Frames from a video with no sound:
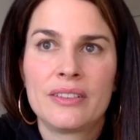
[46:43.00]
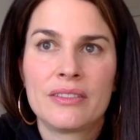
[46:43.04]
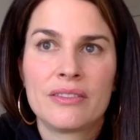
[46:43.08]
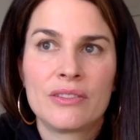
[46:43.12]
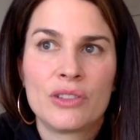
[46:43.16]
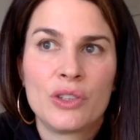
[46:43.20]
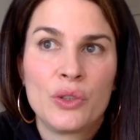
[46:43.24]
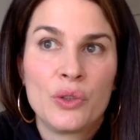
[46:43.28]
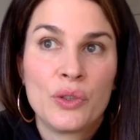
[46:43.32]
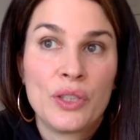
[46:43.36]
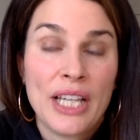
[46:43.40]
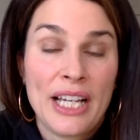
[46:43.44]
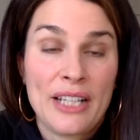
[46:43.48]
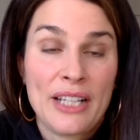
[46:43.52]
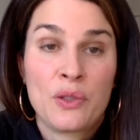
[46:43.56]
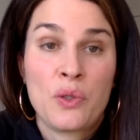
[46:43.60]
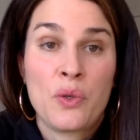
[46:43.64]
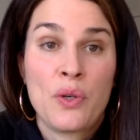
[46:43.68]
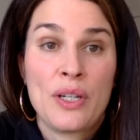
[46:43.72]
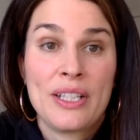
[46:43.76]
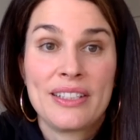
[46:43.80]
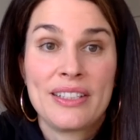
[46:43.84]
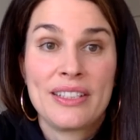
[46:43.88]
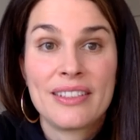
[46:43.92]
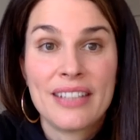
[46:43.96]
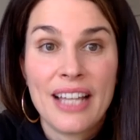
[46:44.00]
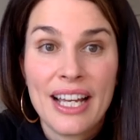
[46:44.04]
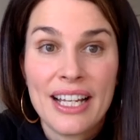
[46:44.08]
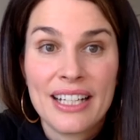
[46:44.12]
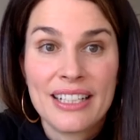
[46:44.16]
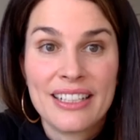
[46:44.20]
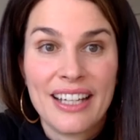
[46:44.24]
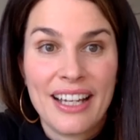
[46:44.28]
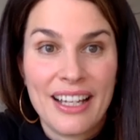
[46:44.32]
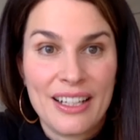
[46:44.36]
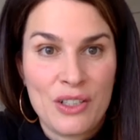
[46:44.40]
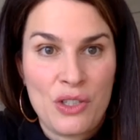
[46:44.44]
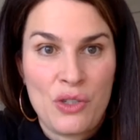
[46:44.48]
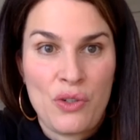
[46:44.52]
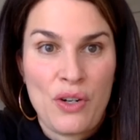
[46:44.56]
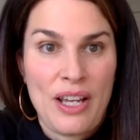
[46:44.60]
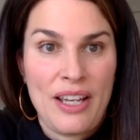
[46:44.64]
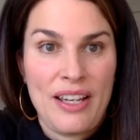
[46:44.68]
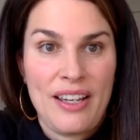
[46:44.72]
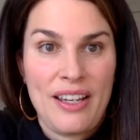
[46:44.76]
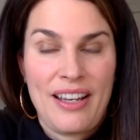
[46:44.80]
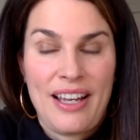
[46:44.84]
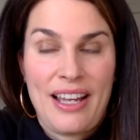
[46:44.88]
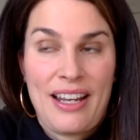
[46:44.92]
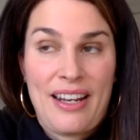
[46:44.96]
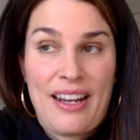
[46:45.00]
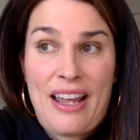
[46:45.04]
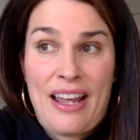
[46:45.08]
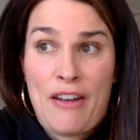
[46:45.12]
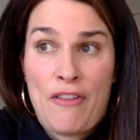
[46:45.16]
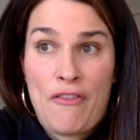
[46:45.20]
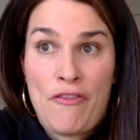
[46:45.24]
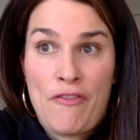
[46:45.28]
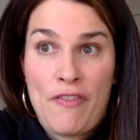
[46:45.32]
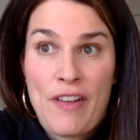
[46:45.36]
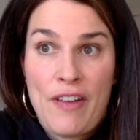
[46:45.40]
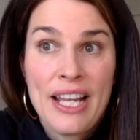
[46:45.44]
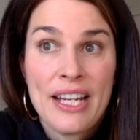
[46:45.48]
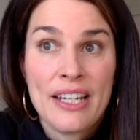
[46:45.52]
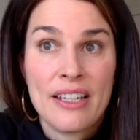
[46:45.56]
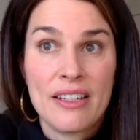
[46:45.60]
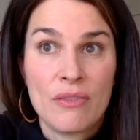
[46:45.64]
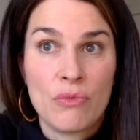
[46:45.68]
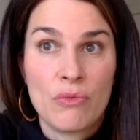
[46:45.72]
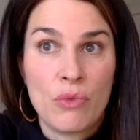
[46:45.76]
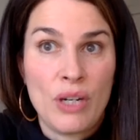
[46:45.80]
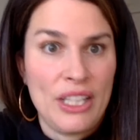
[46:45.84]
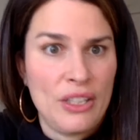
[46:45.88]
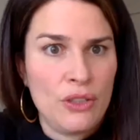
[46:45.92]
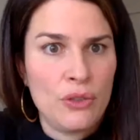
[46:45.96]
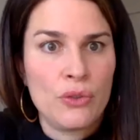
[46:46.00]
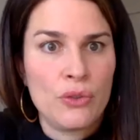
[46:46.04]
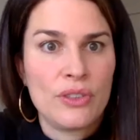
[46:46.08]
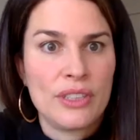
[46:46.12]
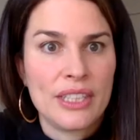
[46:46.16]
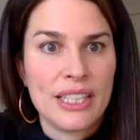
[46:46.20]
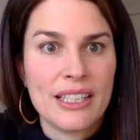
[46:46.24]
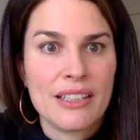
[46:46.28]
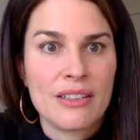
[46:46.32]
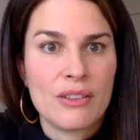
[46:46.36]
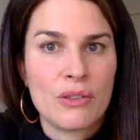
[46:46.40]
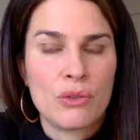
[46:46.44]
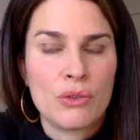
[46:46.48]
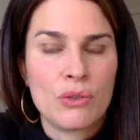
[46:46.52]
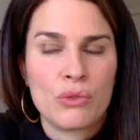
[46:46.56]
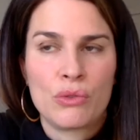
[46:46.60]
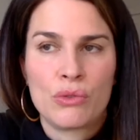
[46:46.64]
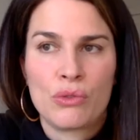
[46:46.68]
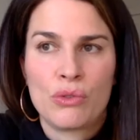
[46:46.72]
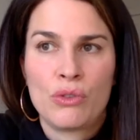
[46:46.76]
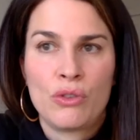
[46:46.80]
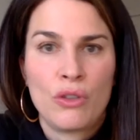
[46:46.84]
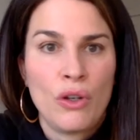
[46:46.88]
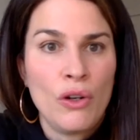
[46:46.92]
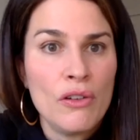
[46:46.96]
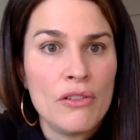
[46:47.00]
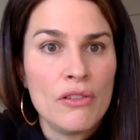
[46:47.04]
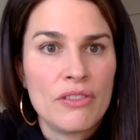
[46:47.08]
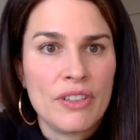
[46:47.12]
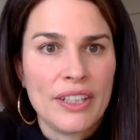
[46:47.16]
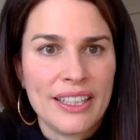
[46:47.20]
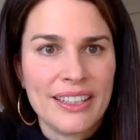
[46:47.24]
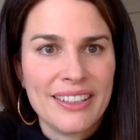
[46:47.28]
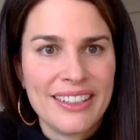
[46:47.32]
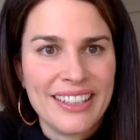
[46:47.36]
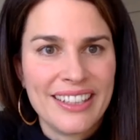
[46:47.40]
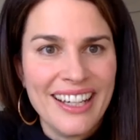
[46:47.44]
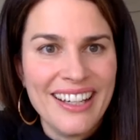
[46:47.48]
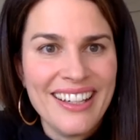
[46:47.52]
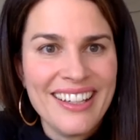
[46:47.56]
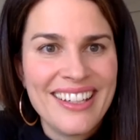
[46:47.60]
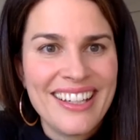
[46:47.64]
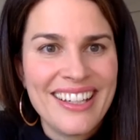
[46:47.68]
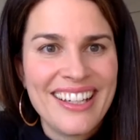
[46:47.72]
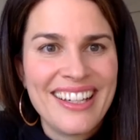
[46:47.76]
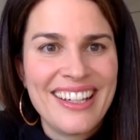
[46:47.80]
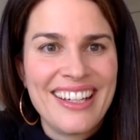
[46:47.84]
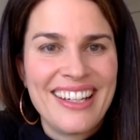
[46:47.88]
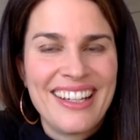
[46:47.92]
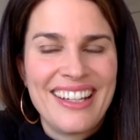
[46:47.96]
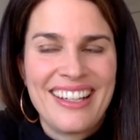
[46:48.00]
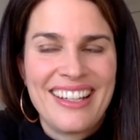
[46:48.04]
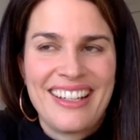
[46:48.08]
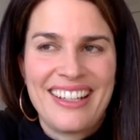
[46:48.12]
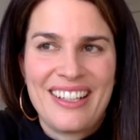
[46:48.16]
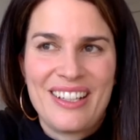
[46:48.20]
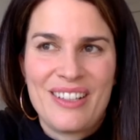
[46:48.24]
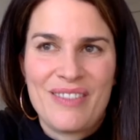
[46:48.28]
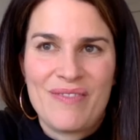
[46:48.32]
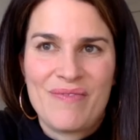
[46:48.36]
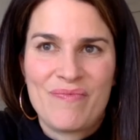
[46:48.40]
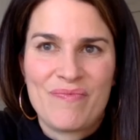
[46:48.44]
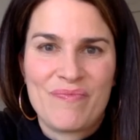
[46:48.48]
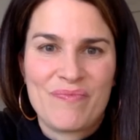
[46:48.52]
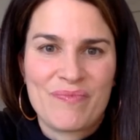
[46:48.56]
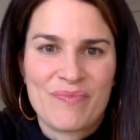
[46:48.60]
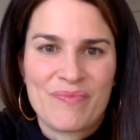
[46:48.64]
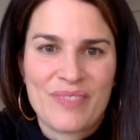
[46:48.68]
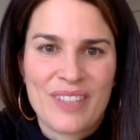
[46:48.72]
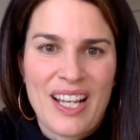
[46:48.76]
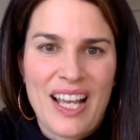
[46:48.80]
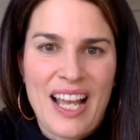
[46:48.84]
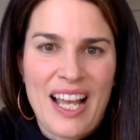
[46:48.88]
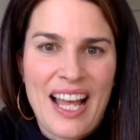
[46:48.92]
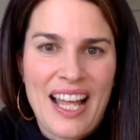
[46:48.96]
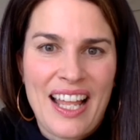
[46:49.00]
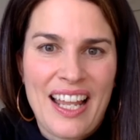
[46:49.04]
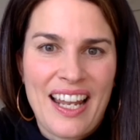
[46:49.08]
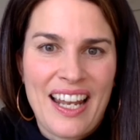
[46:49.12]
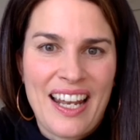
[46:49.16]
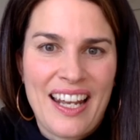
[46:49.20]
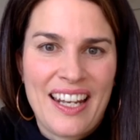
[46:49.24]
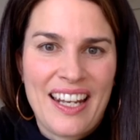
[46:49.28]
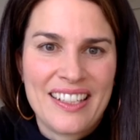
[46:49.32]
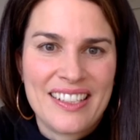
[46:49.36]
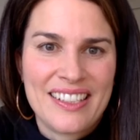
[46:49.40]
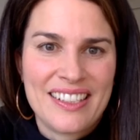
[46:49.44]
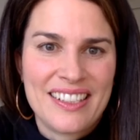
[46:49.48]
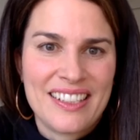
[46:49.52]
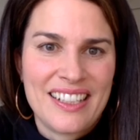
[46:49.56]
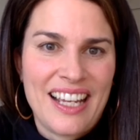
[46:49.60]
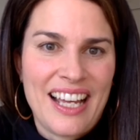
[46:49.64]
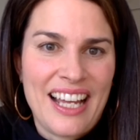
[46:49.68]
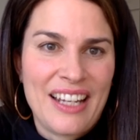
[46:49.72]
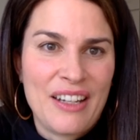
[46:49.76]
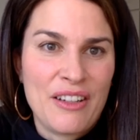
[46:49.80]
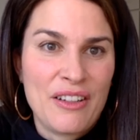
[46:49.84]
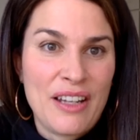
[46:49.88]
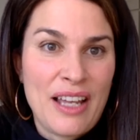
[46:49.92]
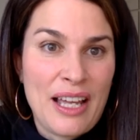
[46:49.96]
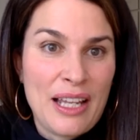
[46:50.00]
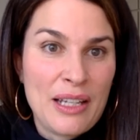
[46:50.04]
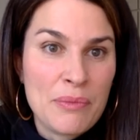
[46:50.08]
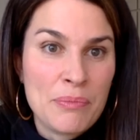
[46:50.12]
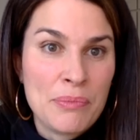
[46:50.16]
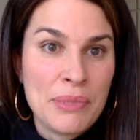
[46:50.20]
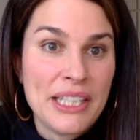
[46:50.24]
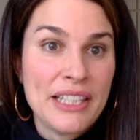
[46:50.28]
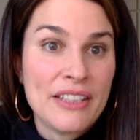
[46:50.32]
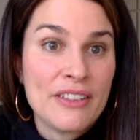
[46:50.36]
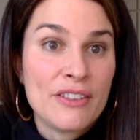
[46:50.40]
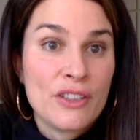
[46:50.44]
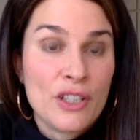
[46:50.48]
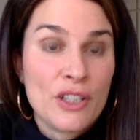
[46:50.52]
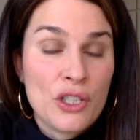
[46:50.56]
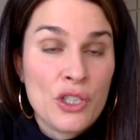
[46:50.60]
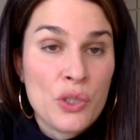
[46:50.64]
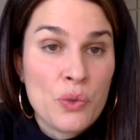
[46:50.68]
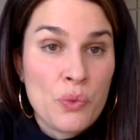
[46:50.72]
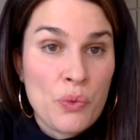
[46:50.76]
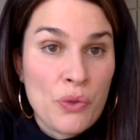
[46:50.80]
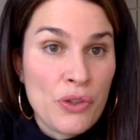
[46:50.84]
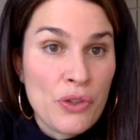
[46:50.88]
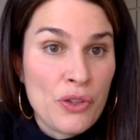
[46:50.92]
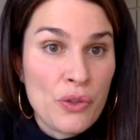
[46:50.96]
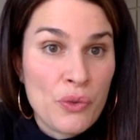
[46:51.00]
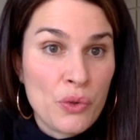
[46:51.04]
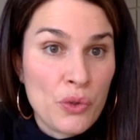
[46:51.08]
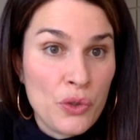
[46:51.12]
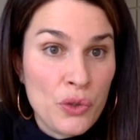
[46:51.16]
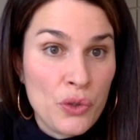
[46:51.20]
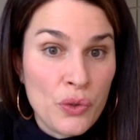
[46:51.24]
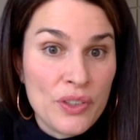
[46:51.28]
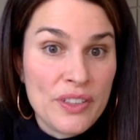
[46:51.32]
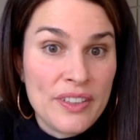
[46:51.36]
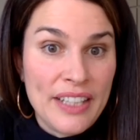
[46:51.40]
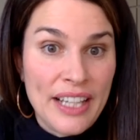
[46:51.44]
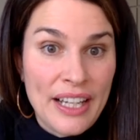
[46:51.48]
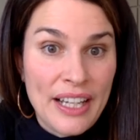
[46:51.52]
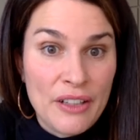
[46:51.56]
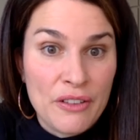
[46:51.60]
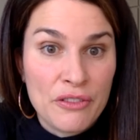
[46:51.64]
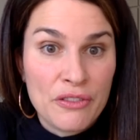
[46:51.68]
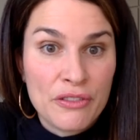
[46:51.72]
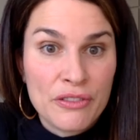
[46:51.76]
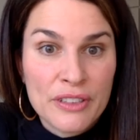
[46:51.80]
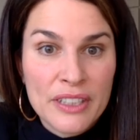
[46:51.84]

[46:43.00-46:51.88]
you can go inside and try and, and find what you need to solve it yeah um, and and and be in touch with yourself